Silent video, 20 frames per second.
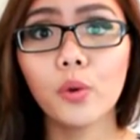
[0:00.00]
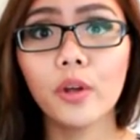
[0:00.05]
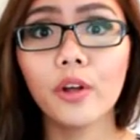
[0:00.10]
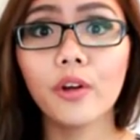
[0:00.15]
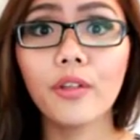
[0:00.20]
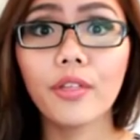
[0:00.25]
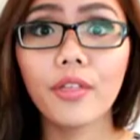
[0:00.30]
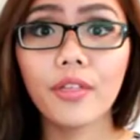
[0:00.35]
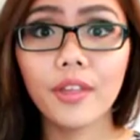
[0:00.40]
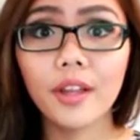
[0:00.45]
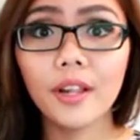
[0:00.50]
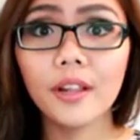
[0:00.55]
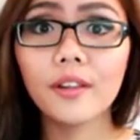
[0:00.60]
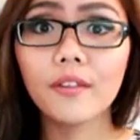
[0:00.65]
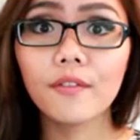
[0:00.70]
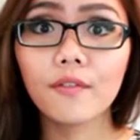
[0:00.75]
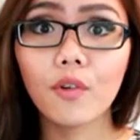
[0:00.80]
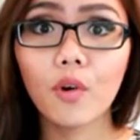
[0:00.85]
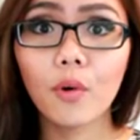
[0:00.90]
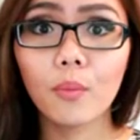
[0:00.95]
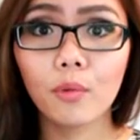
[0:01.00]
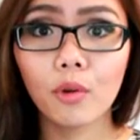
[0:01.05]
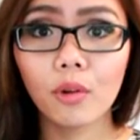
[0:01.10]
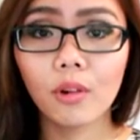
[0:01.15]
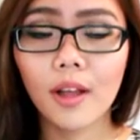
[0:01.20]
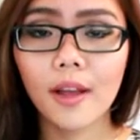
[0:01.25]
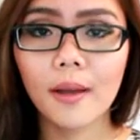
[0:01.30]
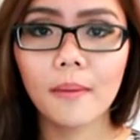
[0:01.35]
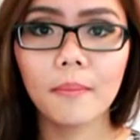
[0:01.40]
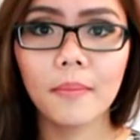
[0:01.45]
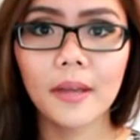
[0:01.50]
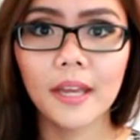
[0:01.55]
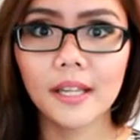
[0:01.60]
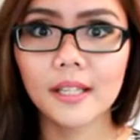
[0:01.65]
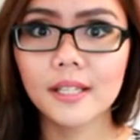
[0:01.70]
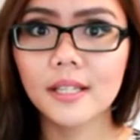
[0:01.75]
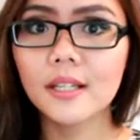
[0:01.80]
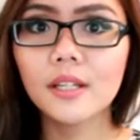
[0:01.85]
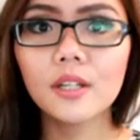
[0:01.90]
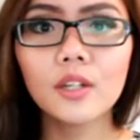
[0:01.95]
will thin the formula a
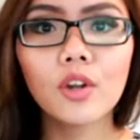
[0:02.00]
bit.